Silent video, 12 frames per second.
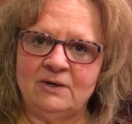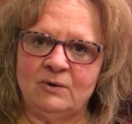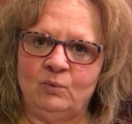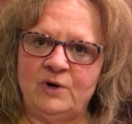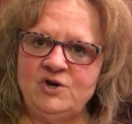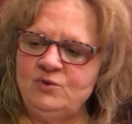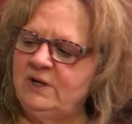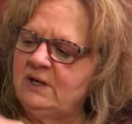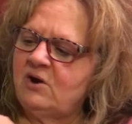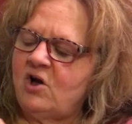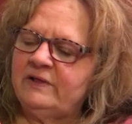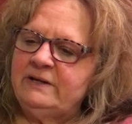when you get
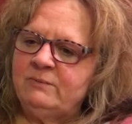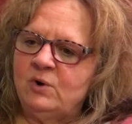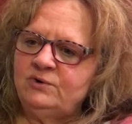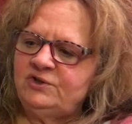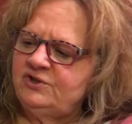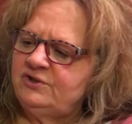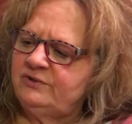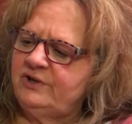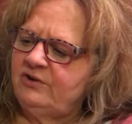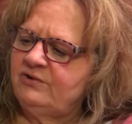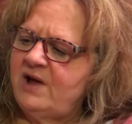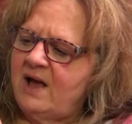all emotional.
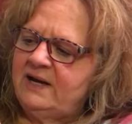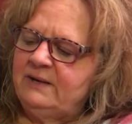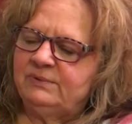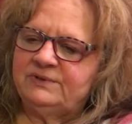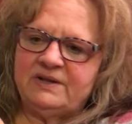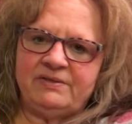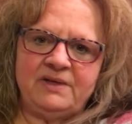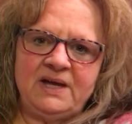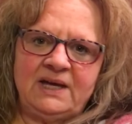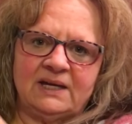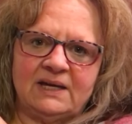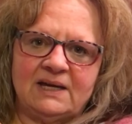You're not able to
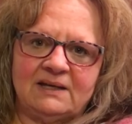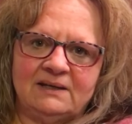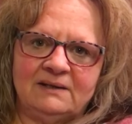think.